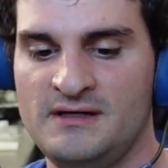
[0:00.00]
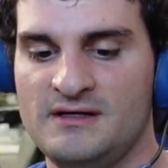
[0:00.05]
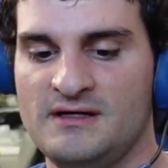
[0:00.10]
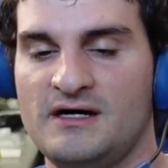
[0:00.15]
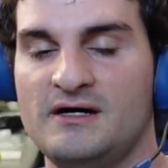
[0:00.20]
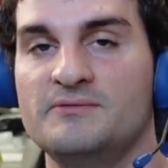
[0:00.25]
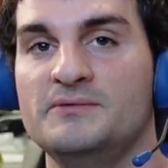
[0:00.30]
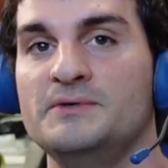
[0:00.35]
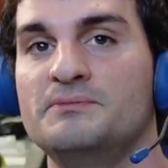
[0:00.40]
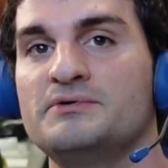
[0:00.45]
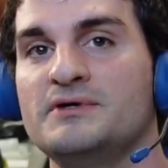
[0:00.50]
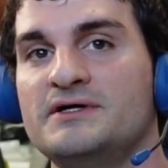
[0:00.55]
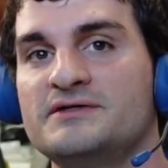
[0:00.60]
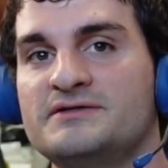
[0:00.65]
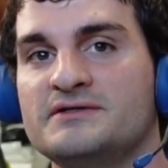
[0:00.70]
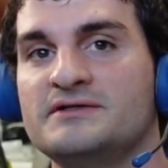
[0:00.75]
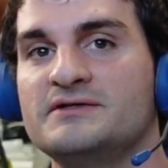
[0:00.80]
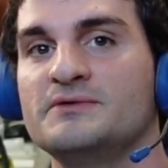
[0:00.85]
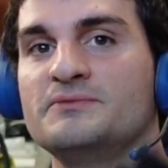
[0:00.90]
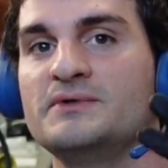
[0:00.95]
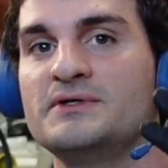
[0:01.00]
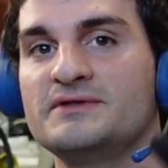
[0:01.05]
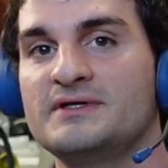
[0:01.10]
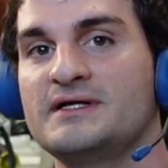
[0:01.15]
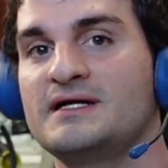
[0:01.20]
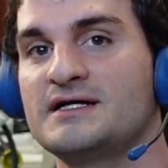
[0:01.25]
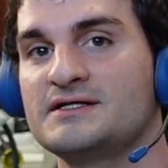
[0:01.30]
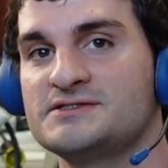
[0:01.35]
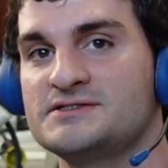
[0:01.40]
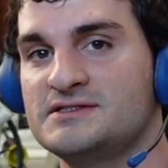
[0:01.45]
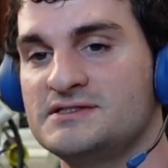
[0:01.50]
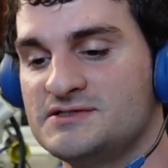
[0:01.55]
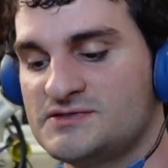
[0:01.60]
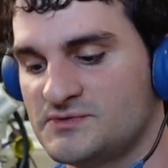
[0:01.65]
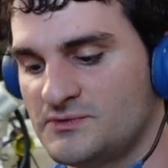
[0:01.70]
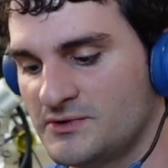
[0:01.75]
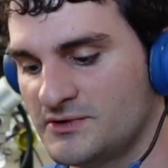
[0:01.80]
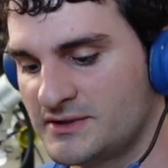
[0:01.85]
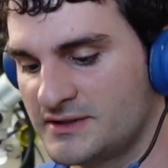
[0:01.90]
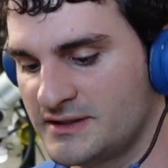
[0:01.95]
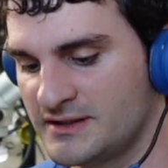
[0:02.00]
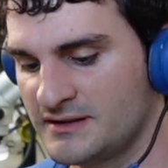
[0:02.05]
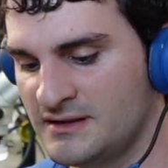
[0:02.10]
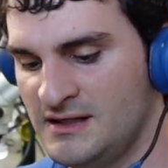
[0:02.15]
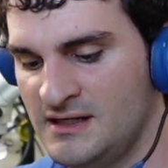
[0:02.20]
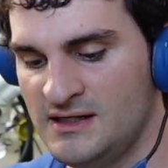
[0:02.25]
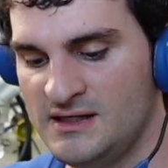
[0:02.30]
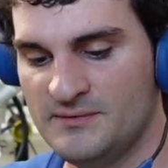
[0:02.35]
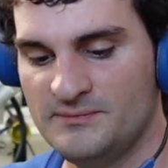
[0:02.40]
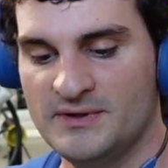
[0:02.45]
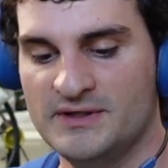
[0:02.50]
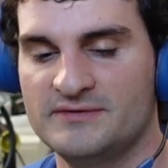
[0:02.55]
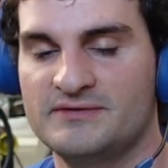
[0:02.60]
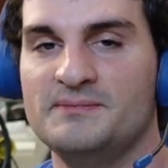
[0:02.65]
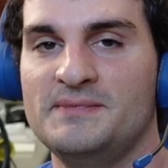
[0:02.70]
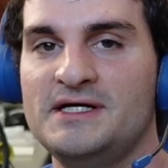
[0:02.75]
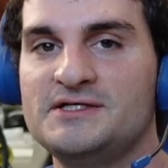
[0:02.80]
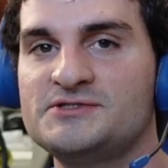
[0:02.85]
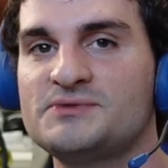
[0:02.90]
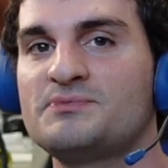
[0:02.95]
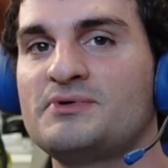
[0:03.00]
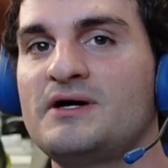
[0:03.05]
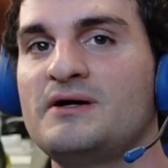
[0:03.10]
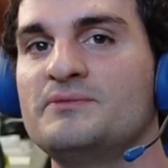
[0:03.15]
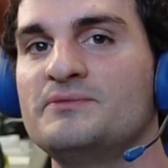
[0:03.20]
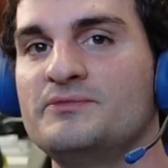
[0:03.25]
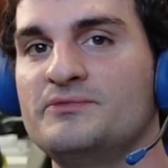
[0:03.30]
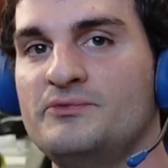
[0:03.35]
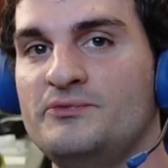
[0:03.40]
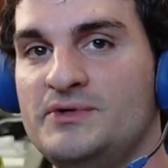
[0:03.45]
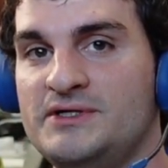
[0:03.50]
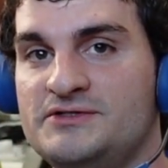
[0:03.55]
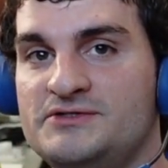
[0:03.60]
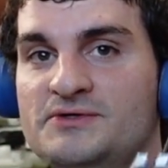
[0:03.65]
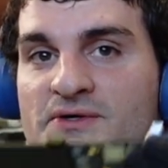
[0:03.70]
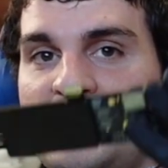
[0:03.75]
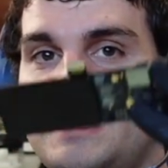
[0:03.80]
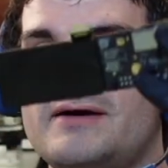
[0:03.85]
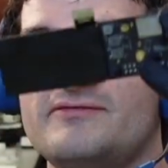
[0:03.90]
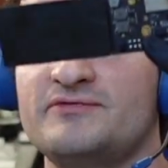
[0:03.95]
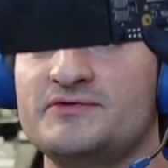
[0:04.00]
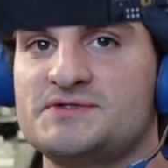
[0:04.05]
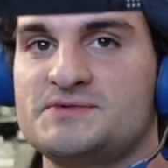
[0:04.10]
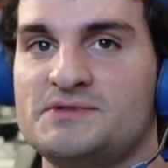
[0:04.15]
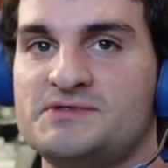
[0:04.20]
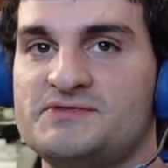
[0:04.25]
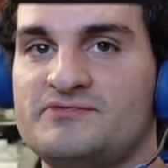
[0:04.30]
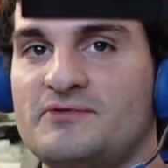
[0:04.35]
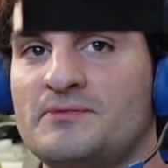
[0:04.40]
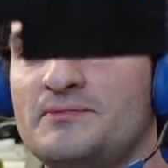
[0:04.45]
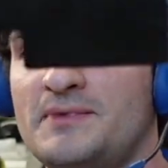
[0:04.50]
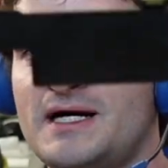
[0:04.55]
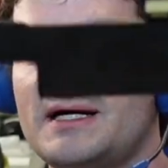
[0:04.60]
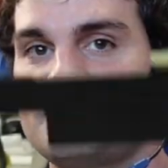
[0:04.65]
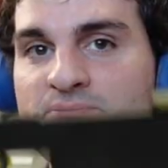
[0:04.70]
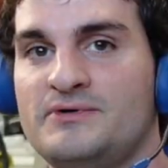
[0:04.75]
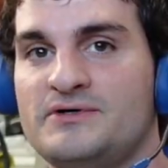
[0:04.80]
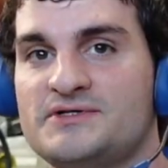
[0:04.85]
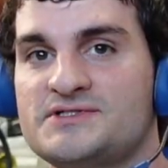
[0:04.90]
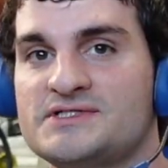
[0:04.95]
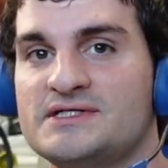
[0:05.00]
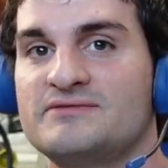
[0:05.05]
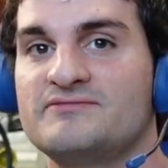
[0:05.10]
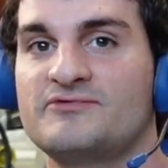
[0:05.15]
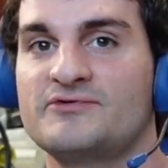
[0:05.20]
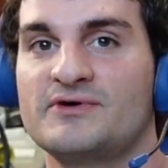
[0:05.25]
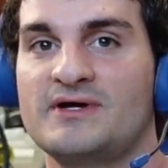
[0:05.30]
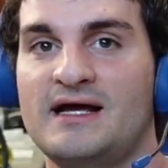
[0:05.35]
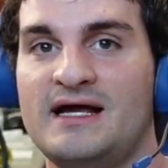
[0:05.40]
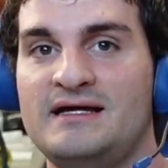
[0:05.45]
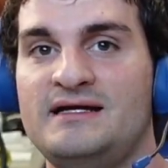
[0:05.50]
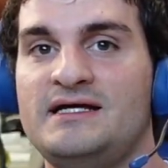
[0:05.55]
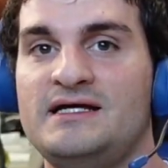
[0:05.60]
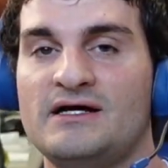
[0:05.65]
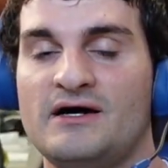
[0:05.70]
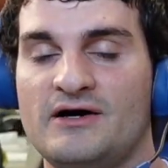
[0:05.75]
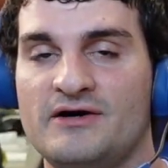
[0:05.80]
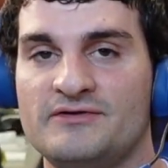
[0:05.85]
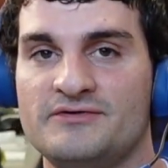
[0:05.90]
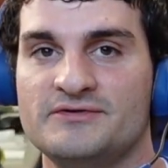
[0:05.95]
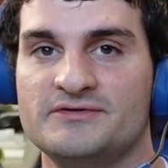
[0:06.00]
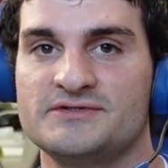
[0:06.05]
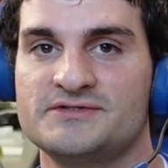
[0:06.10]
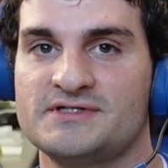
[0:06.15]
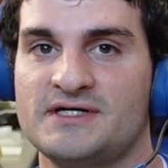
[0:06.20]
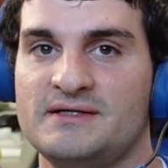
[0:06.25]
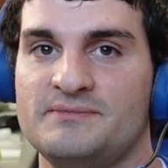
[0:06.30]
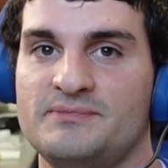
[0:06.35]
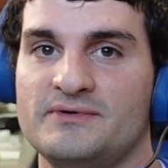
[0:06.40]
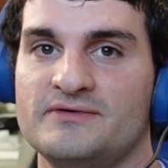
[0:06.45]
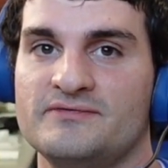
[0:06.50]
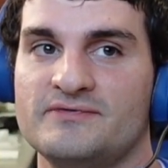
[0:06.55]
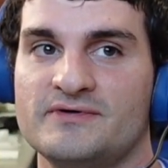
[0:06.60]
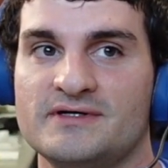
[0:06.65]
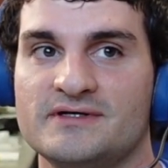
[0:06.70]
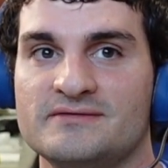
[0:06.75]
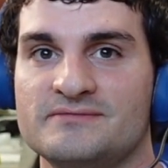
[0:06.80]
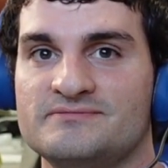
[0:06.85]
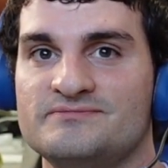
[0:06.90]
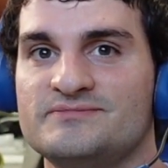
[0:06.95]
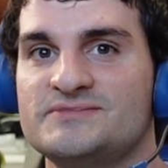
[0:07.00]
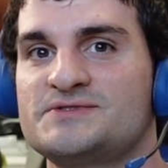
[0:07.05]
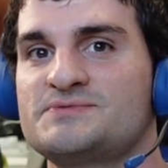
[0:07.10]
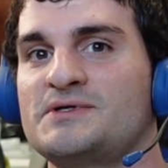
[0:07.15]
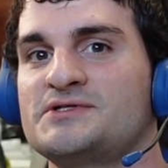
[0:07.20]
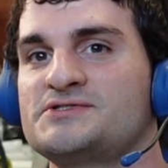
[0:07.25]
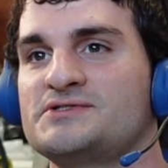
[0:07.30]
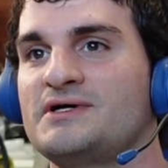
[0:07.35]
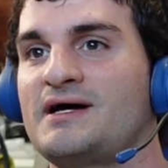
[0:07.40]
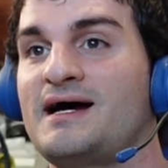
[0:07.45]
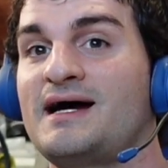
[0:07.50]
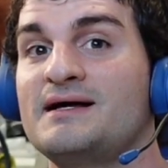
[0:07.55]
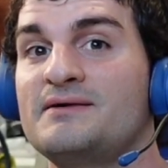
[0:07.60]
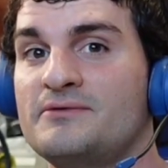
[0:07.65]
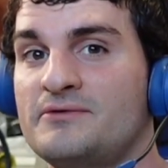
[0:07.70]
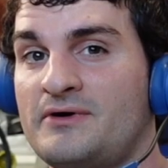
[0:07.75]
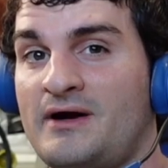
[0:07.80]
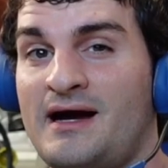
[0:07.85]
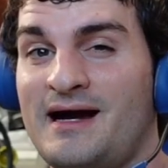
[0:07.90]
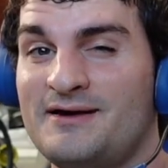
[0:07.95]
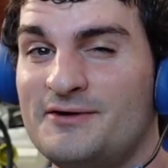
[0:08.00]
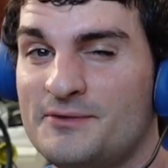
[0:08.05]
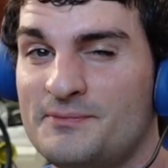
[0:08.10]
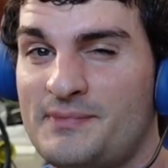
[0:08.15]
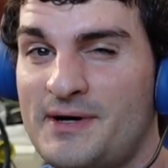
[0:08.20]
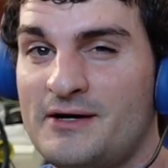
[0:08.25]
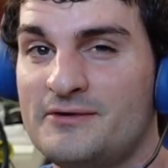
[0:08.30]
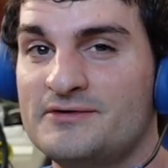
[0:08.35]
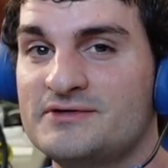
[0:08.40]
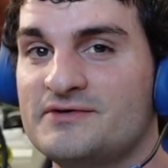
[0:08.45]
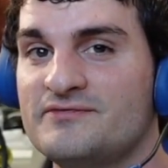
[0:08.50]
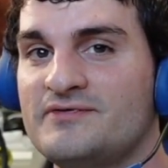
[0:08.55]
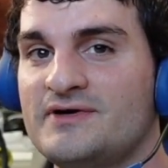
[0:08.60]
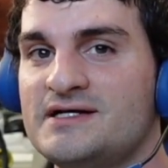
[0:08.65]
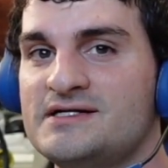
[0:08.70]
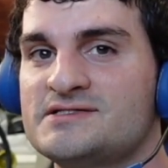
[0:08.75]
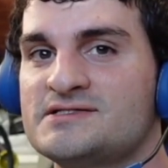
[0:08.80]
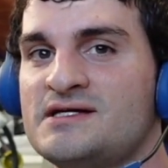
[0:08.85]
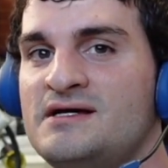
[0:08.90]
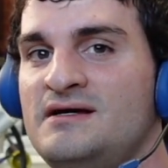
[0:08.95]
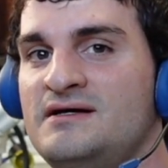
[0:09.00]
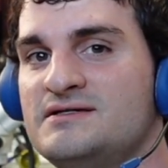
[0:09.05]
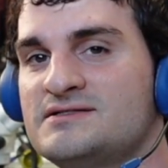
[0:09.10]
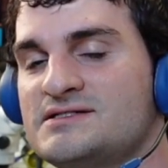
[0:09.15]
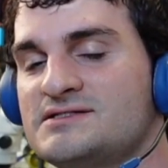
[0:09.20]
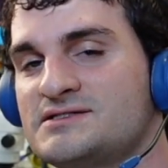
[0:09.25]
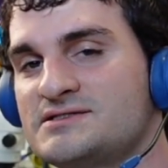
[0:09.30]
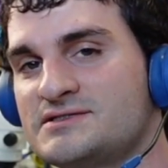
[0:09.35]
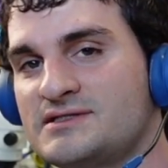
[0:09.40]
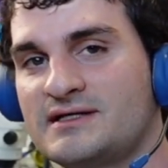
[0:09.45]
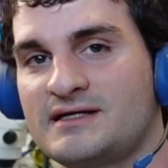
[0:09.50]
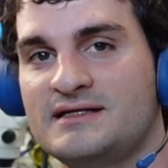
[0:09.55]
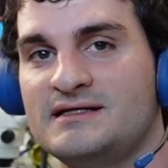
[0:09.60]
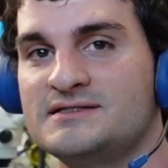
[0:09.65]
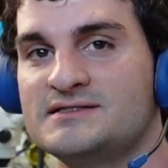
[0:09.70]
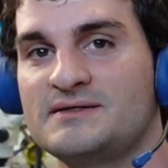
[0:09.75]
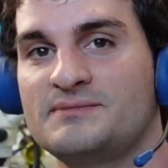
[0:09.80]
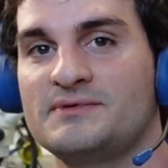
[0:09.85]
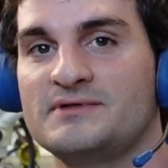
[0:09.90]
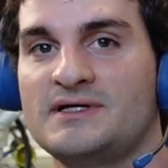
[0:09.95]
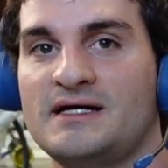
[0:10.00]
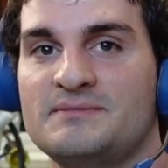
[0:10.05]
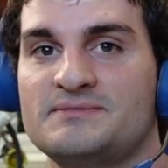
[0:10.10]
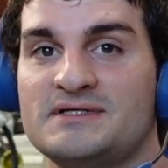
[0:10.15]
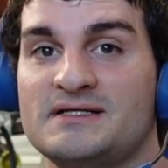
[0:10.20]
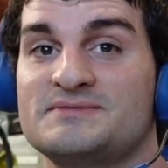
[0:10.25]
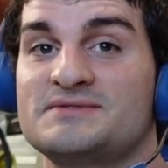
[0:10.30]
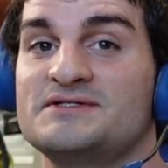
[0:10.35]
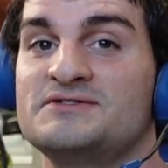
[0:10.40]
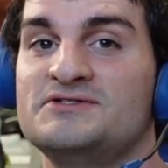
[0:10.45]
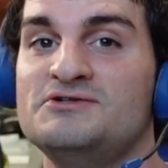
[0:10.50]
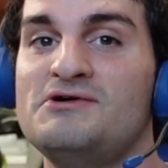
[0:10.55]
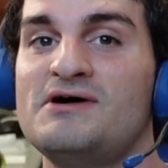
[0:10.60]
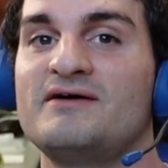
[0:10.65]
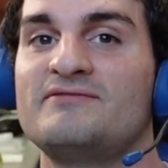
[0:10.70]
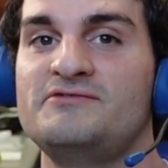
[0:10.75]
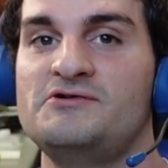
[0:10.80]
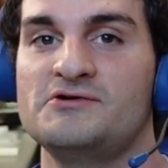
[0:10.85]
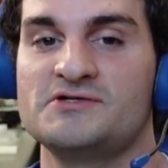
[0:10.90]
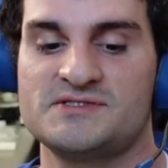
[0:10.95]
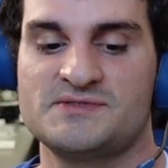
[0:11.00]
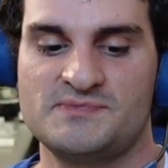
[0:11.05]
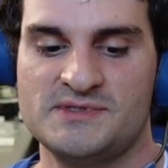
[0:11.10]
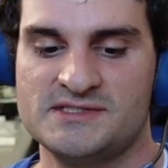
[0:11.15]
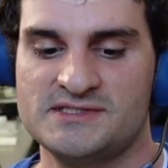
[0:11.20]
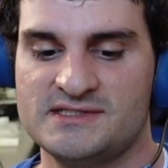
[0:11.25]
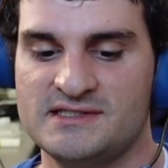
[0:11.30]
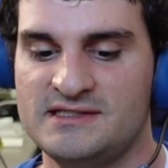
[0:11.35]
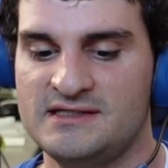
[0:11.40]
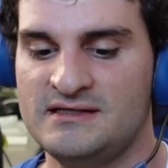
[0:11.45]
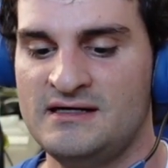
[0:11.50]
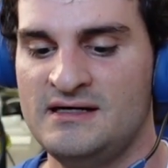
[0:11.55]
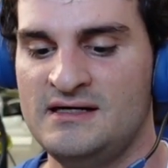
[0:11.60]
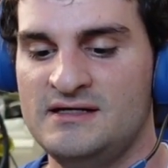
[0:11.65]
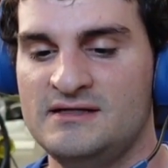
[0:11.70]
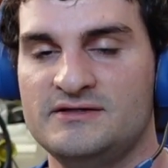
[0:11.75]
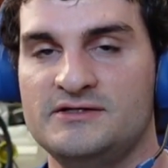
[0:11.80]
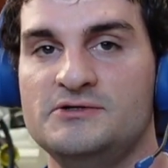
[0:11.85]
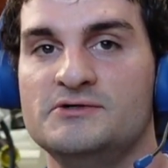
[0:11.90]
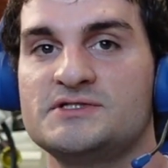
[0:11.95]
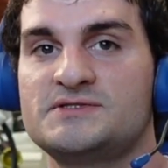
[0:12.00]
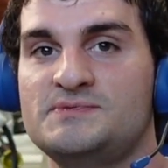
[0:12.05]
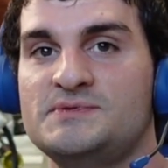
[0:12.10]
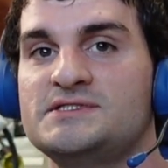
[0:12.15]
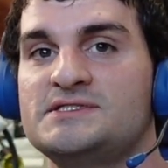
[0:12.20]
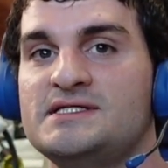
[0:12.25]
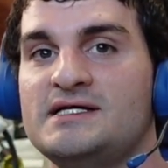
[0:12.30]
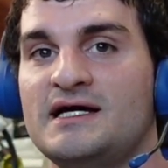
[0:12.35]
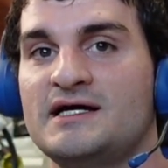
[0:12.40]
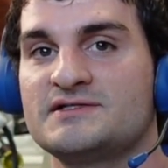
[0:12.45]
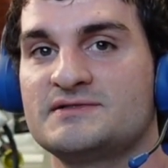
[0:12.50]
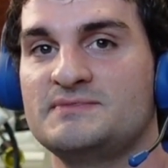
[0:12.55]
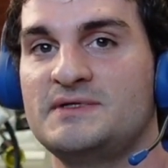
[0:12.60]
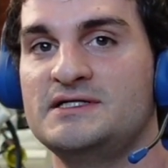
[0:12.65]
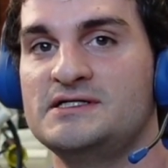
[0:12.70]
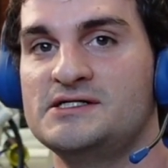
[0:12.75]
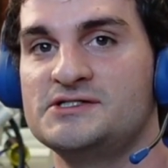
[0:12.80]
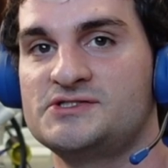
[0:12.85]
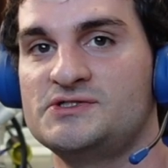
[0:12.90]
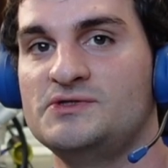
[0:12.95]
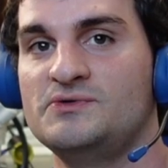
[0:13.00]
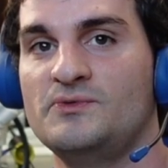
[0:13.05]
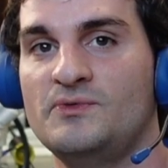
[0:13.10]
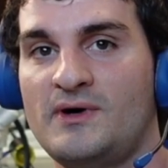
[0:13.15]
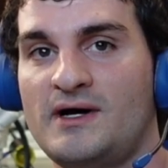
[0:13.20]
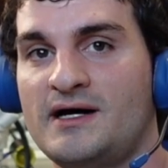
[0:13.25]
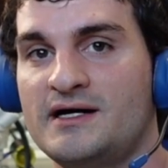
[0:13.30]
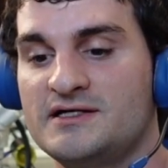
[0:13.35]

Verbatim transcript: Um, we plugged in the one that actually is working. But the major problem we do have, especially for MacBooks and for any other type of, uh, especially higher, higher power device, such as like any type of laptops that do have U S B C, the U S B C has a main issue. Why?